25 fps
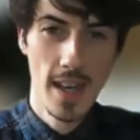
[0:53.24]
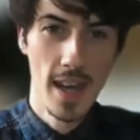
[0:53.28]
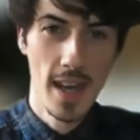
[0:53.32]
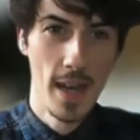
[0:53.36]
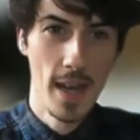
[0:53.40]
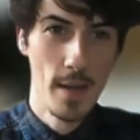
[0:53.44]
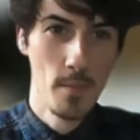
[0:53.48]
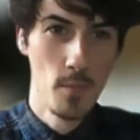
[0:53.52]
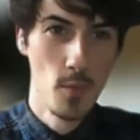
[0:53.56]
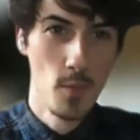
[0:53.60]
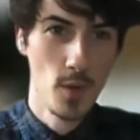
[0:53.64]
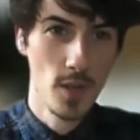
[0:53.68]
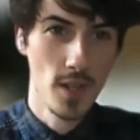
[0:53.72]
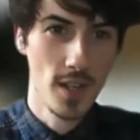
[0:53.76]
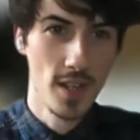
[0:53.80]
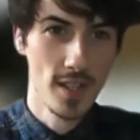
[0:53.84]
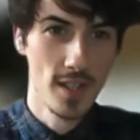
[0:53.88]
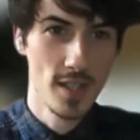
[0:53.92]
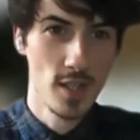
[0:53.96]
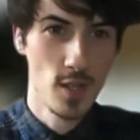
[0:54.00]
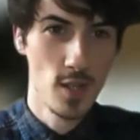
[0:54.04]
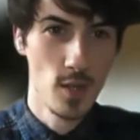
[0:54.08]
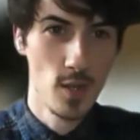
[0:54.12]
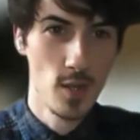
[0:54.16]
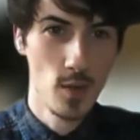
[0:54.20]
and walking
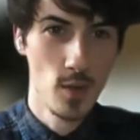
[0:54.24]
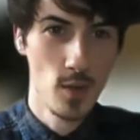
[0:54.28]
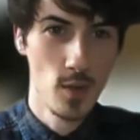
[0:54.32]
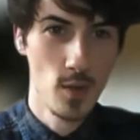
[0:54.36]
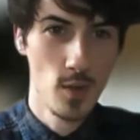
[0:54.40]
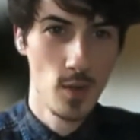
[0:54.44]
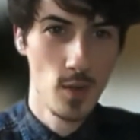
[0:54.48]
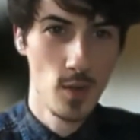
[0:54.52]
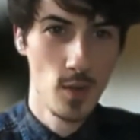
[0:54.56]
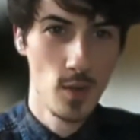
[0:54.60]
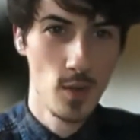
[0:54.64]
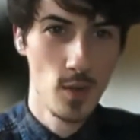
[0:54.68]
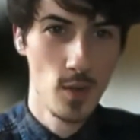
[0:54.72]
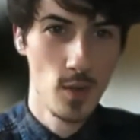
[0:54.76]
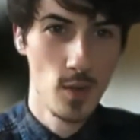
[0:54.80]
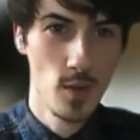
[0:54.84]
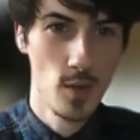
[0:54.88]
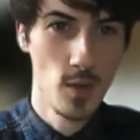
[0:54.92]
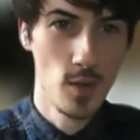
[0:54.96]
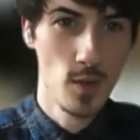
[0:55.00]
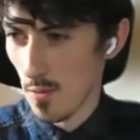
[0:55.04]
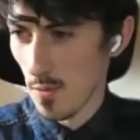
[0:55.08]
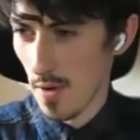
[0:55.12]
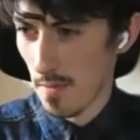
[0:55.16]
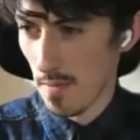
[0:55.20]
us through
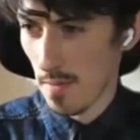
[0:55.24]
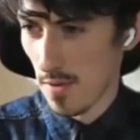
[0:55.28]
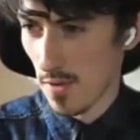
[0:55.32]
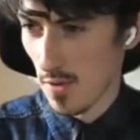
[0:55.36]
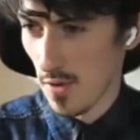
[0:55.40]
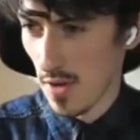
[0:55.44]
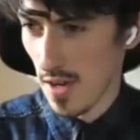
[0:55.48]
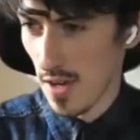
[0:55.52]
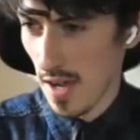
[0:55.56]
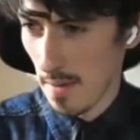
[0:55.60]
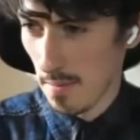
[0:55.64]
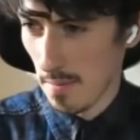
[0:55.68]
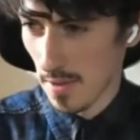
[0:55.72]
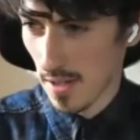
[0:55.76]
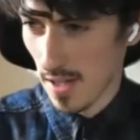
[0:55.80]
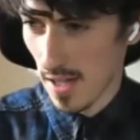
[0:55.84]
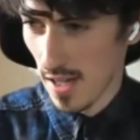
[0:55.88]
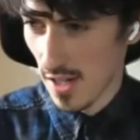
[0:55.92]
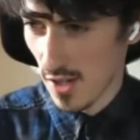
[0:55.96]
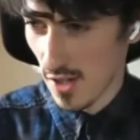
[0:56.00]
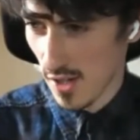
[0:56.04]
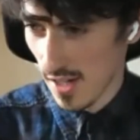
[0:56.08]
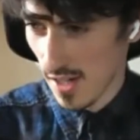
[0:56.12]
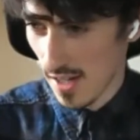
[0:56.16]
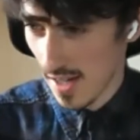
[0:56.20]
Web3
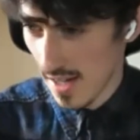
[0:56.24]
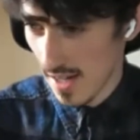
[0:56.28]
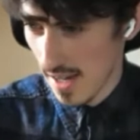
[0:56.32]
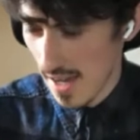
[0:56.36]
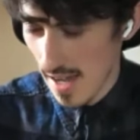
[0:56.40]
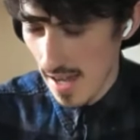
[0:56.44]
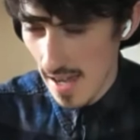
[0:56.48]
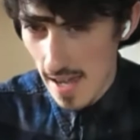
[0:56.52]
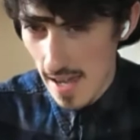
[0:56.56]
application.